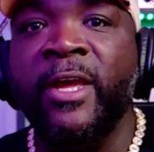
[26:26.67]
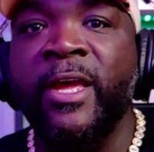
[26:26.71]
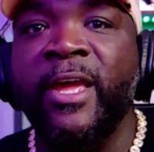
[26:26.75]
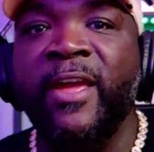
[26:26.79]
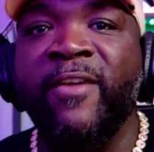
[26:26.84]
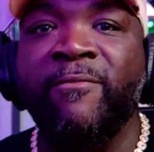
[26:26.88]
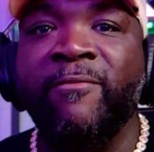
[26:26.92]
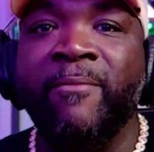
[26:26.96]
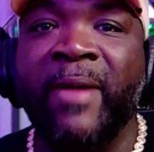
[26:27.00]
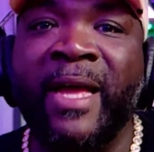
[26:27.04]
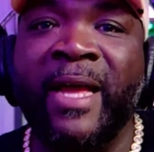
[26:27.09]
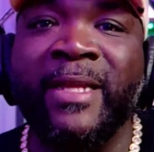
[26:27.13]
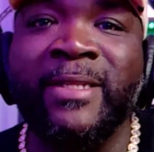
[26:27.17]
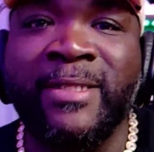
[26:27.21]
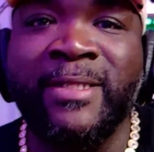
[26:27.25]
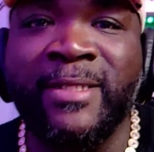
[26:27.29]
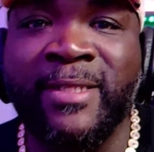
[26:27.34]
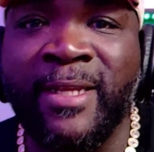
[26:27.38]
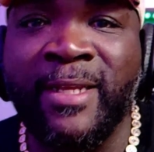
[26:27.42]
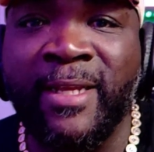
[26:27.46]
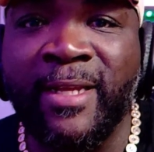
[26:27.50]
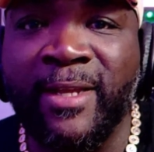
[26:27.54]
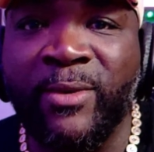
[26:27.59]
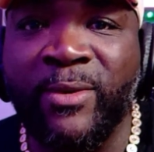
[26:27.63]
If my
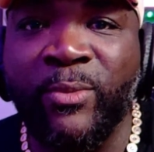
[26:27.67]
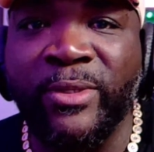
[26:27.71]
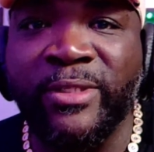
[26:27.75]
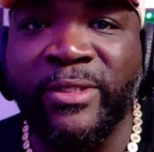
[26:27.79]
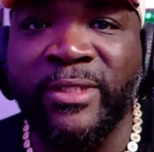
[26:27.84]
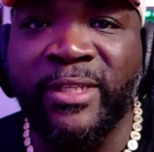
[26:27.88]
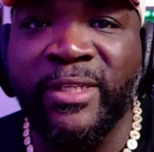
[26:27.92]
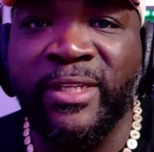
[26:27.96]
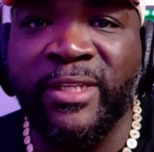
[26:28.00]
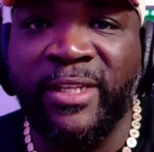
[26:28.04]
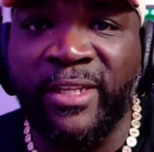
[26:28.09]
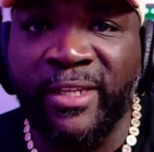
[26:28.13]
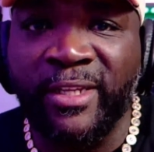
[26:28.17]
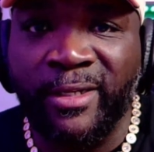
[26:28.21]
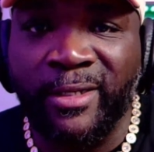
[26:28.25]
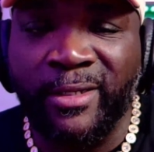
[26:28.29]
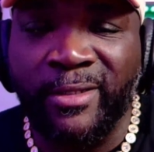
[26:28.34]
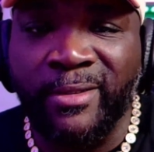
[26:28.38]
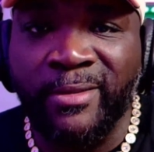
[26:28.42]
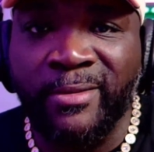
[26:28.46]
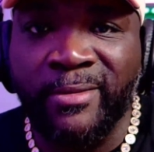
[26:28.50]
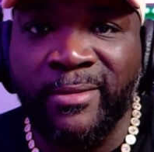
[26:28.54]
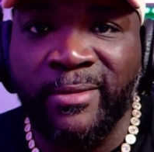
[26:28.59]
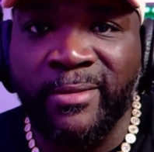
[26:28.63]
son was a killer,
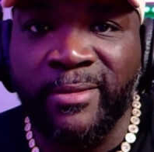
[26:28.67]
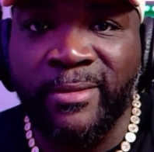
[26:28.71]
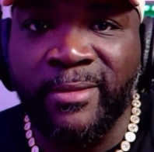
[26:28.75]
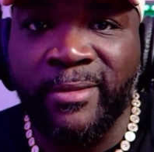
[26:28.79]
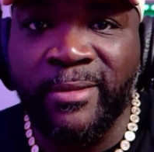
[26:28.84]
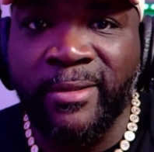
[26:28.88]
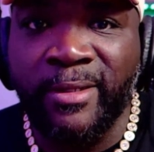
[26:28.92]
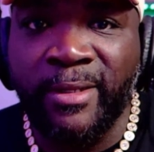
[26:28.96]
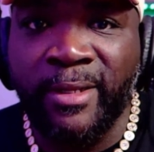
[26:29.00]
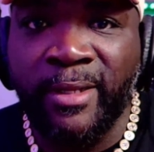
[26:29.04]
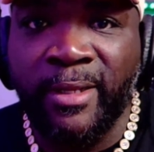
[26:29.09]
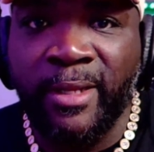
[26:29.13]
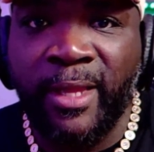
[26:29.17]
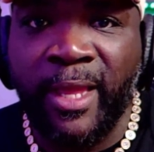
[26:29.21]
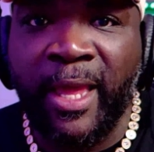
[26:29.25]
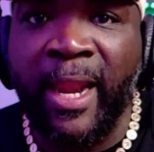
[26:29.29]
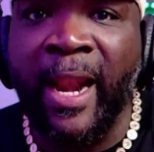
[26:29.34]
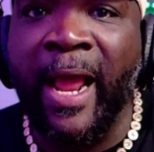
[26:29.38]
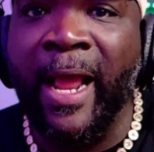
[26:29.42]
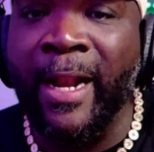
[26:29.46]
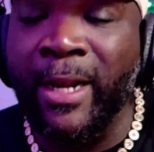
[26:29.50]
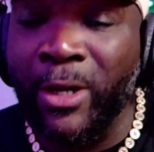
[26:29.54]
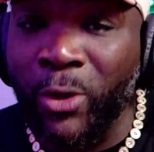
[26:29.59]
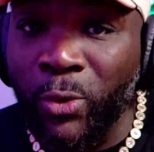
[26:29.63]
and
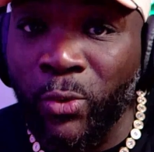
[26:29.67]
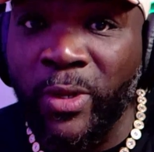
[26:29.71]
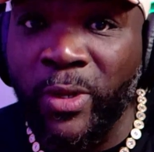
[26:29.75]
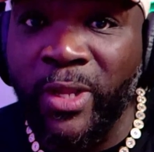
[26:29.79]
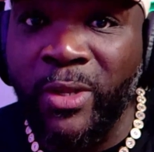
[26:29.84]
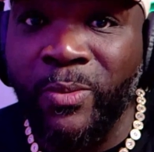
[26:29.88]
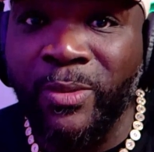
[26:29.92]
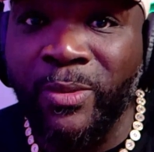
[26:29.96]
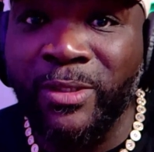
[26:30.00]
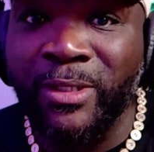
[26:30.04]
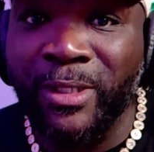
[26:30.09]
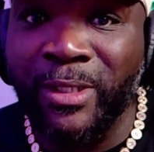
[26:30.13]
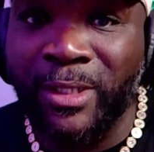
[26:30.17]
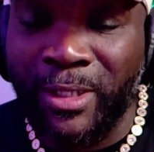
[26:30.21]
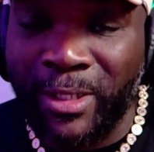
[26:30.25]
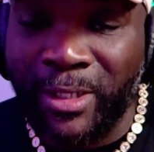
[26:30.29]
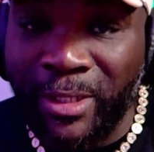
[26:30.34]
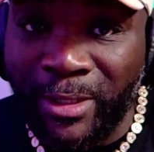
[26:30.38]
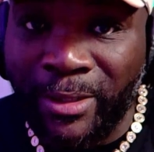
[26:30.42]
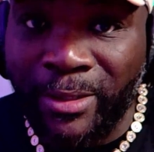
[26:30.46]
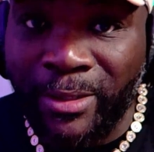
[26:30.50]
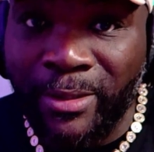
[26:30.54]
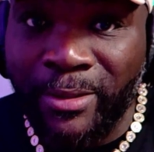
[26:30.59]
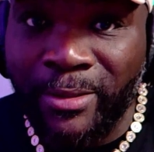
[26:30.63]
I knew he was a
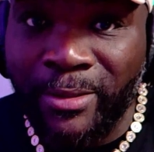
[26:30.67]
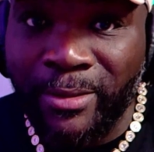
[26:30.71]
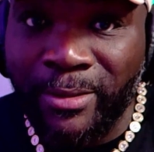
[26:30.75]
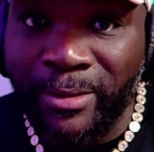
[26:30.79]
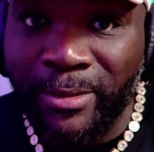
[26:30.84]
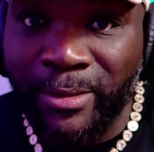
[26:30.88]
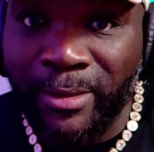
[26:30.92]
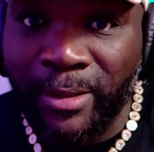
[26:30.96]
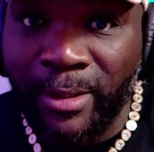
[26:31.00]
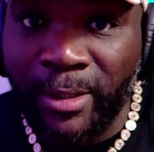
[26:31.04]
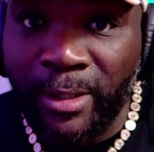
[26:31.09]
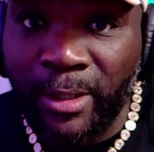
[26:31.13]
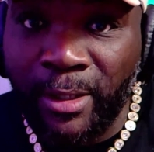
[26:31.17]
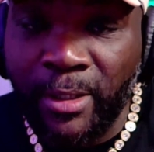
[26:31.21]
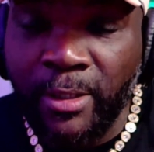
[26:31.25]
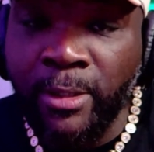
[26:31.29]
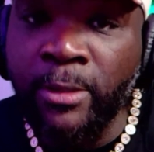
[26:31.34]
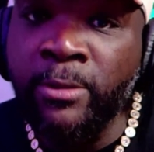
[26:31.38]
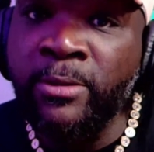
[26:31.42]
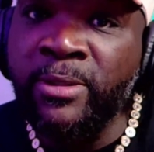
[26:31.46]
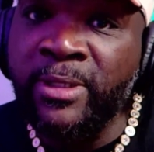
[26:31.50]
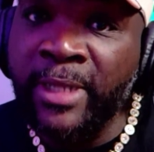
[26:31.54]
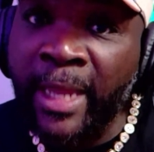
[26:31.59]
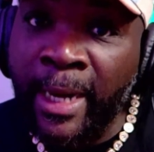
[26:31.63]
killer,
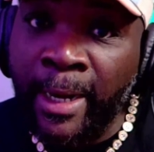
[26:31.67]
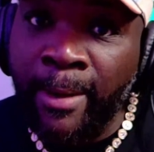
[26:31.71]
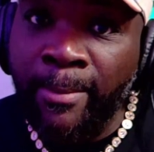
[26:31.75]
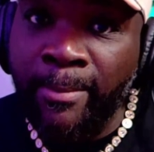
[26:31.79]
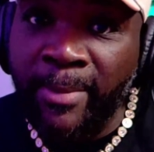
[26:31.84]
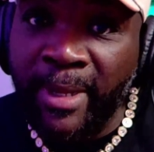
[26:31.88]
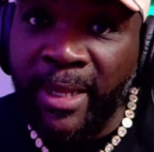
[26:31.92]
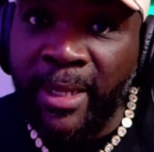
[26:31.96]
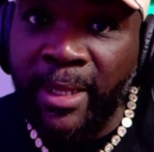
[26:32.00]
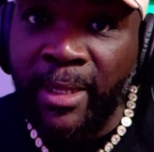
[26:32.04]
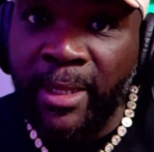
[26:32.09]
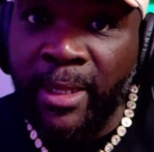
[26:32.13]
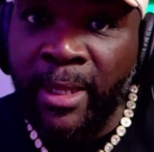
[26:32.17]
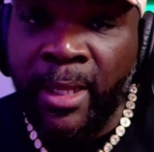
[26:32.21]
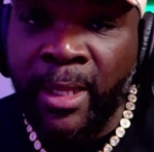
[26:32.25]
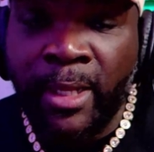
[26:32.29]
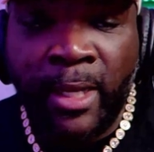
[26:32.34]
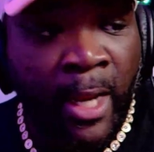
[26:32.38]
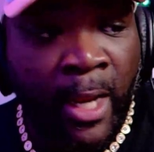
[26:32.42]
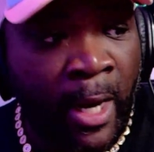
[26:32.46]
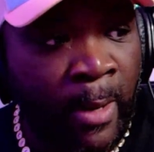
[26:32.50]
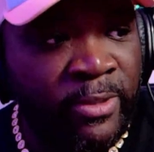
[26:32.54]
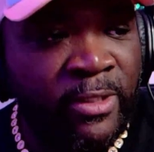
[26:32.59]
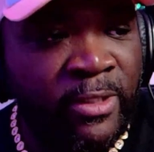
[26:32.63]
you telling me
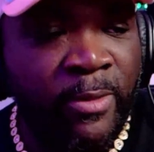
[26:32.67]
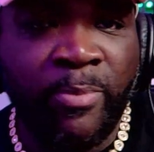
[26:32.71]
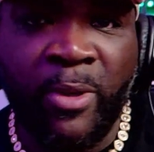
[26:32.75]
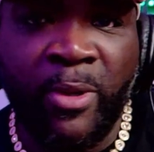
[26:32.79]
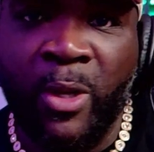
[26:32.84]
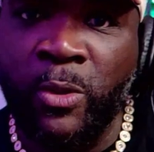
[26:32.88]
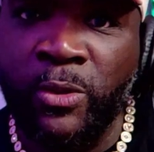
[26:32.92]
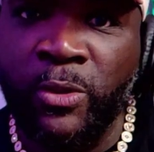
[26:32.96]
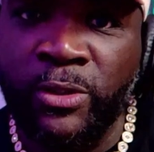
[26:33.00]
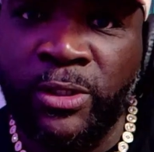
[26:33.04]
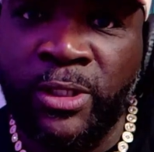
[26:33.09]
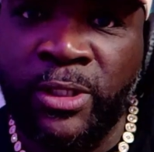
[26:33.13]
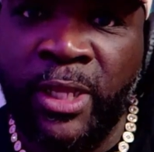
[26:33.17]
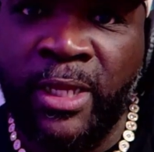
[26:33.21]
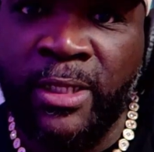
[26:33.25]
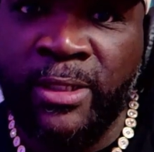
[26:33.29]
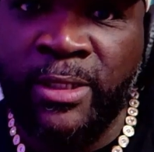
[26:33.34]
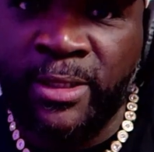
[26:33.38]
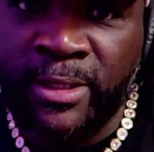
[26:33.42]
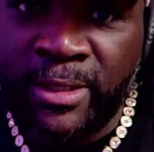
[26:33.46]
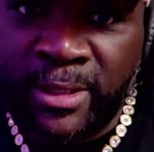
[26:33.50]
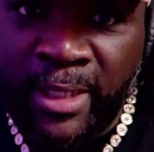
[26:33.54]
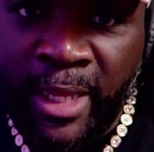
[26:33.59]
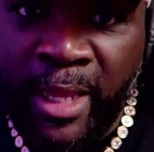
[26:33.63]
that I'm supposed to
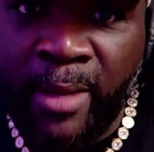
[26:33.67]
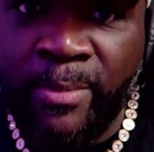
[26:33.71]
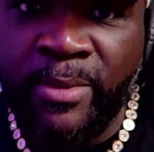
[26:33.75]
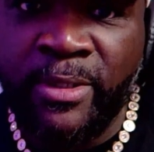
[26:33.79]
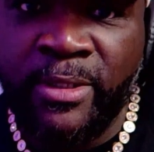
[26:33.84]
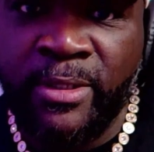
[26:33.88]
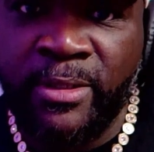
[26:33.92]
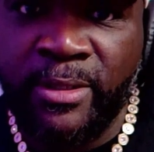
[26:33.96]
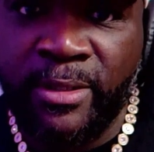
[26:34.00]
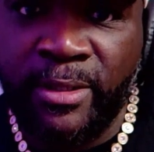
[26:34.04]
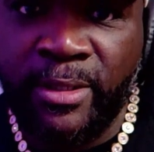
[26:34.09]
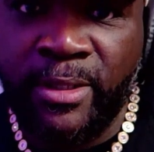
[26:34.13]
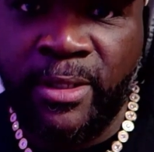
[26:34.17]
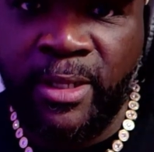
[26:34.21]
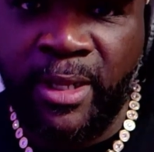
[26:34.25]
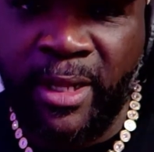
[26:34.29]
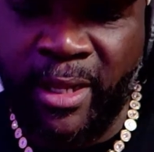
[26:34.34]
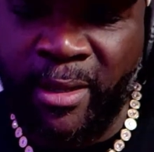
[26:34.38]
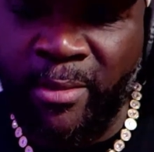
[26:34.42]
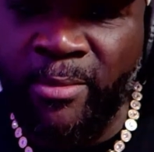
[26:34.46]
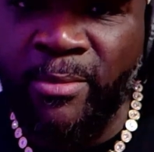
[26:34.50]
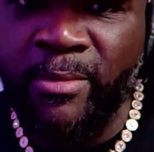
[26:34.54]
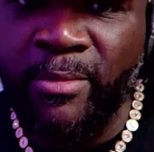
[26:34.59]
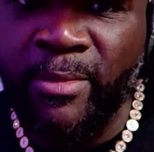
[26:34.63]
accept
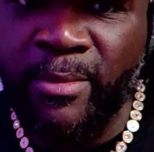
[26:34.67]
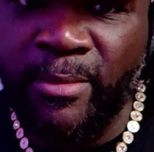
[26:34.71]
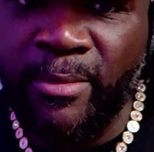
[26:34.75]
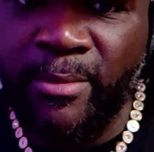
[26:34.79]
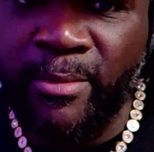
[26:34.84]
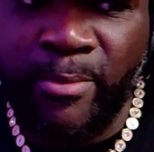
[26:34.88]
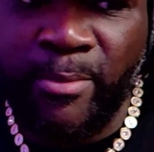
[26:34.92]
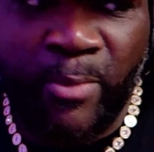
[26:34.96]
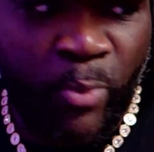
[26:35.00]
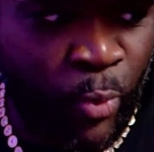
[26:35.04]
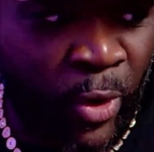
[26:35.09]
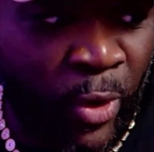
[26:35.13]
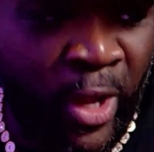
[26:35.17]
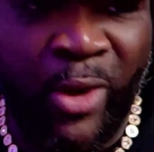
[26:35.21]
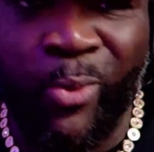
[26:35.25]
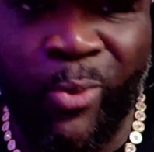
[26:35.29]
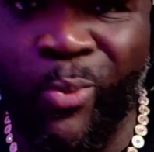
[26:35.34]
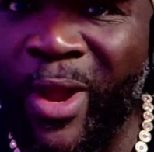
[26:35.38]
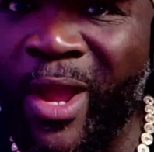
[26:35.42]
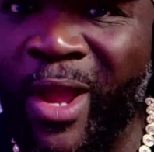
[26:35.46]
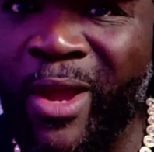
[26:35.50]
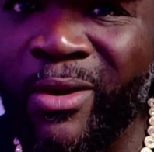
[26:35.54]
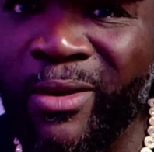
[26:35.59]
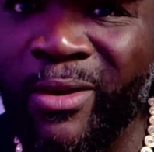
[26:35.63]
him running around